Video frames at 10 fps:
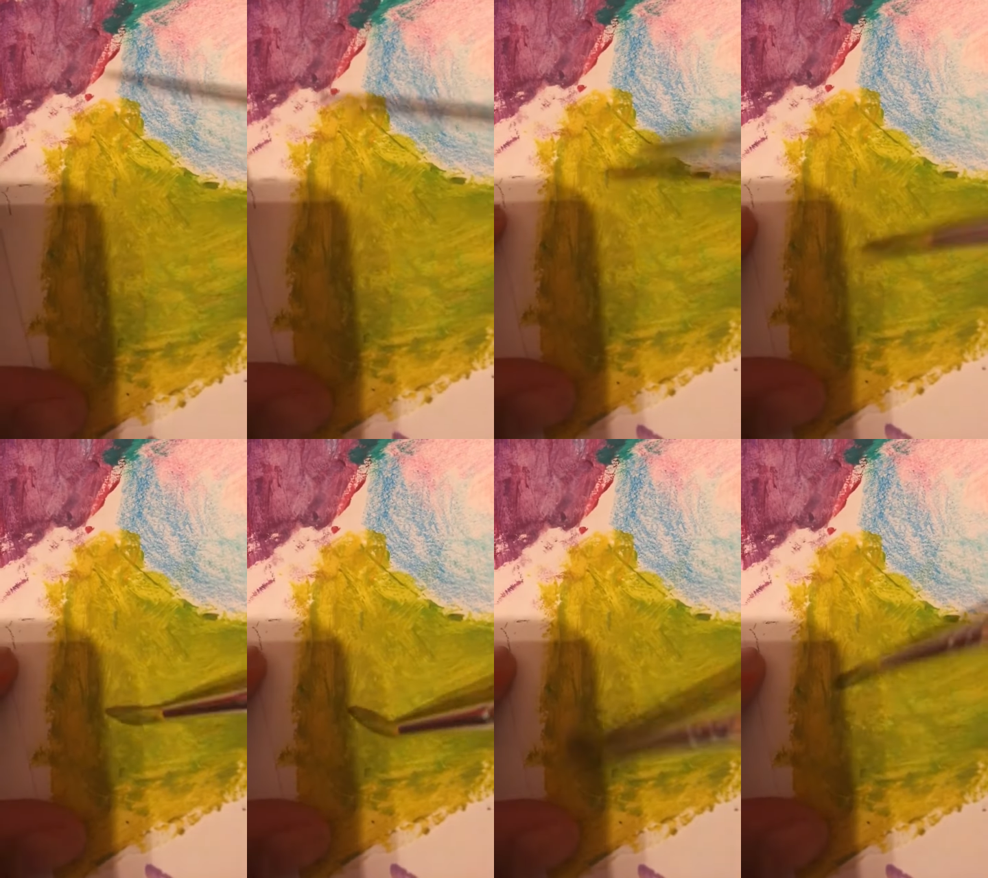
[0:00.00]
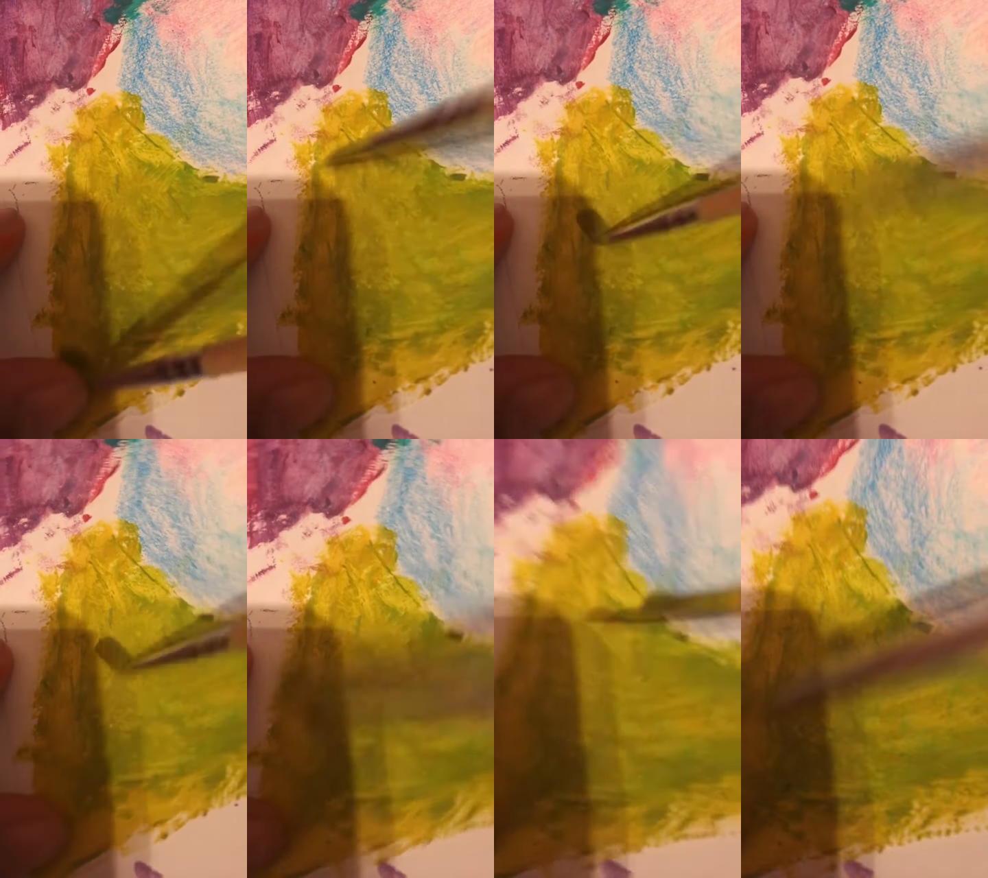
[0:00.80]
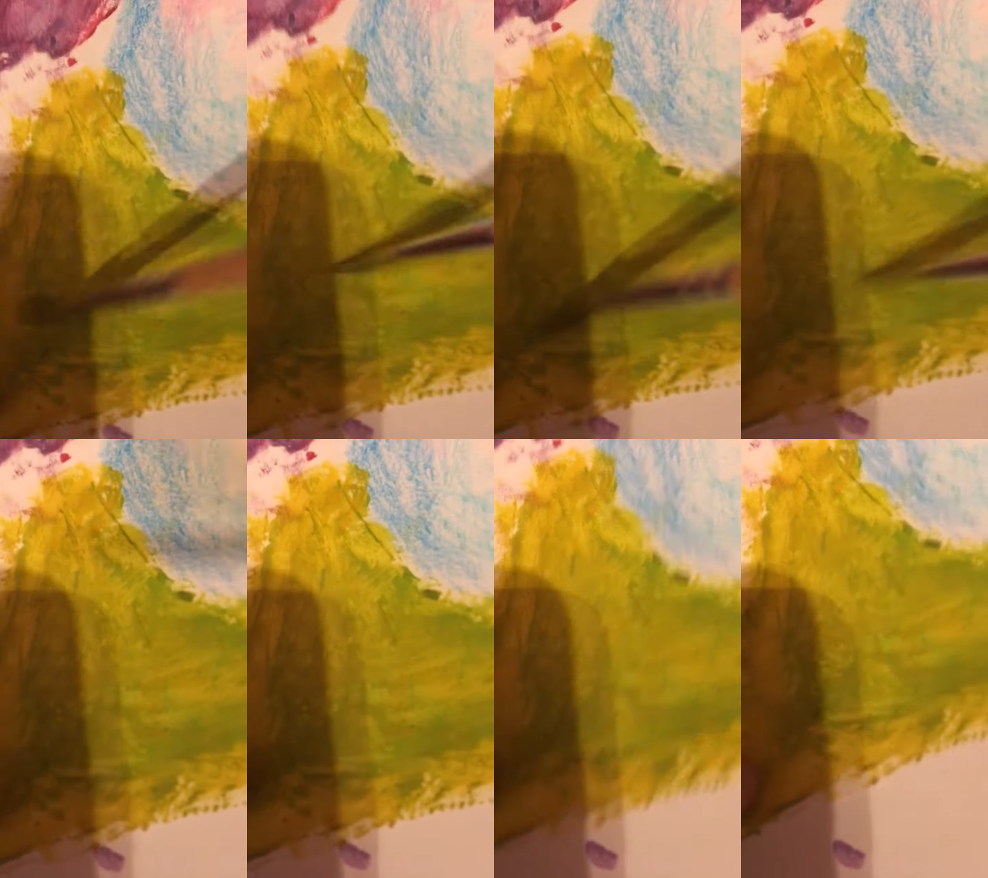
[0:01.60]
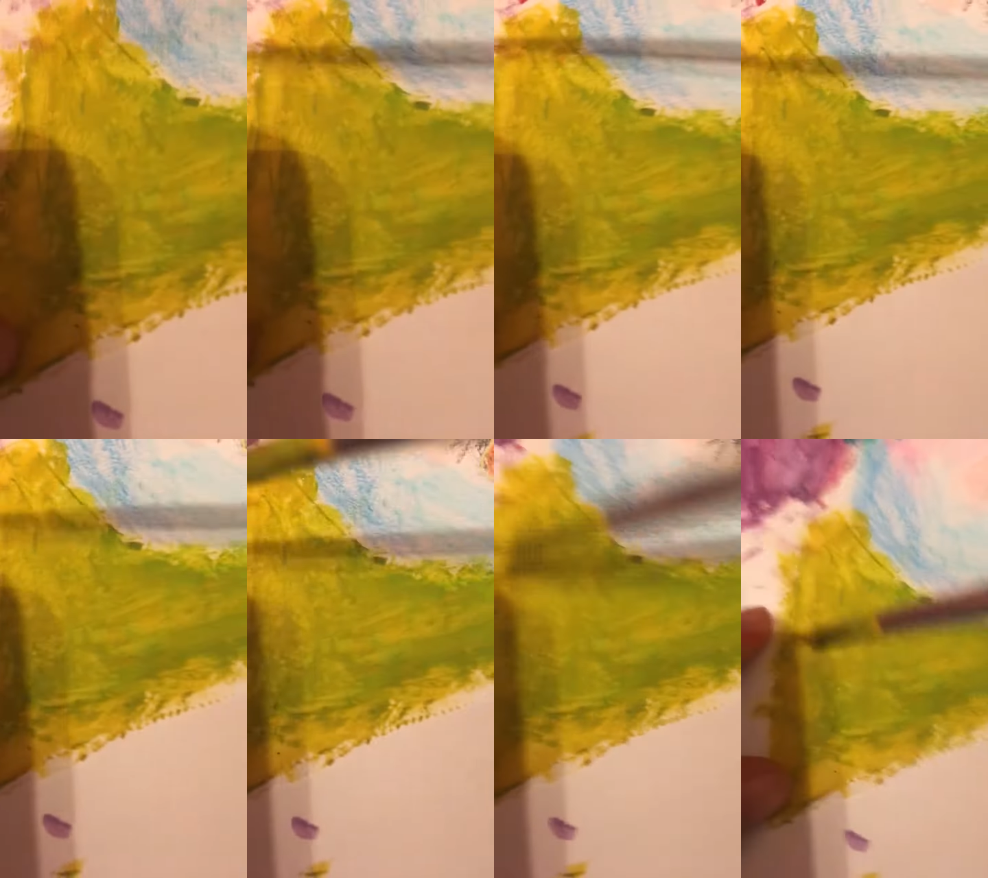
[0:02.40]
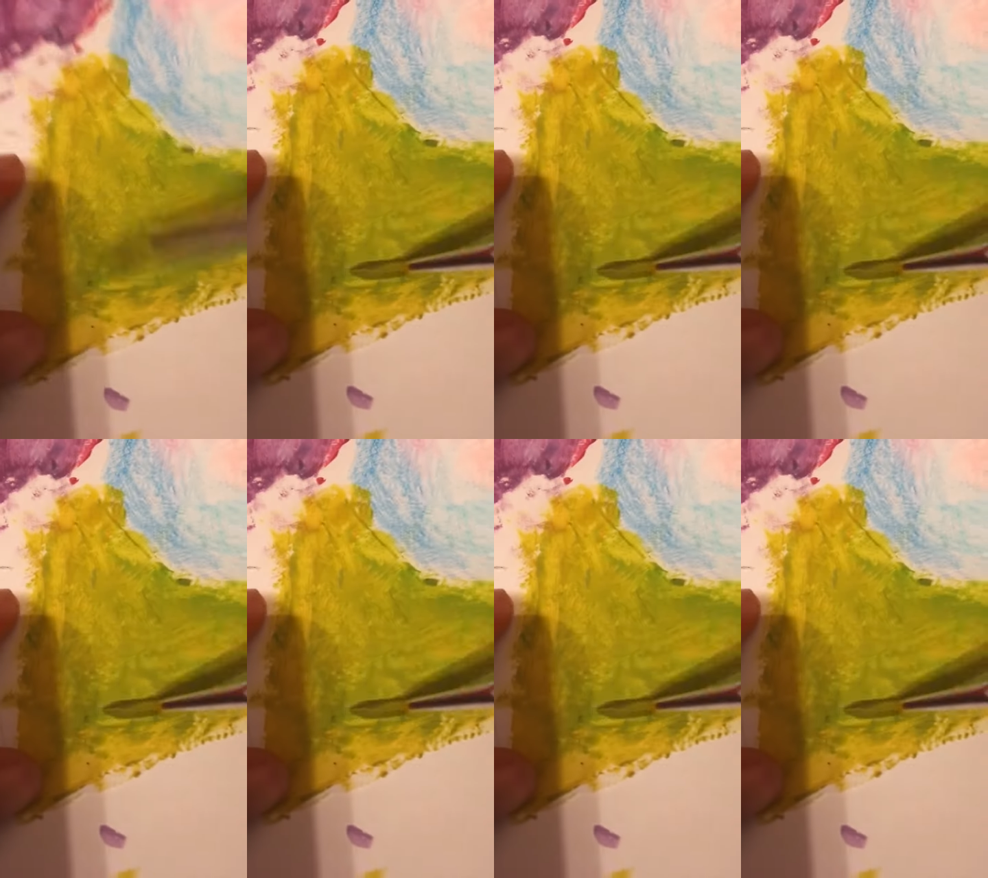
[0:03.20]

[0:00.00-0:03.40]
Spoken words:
Nobody's mouth can be seen.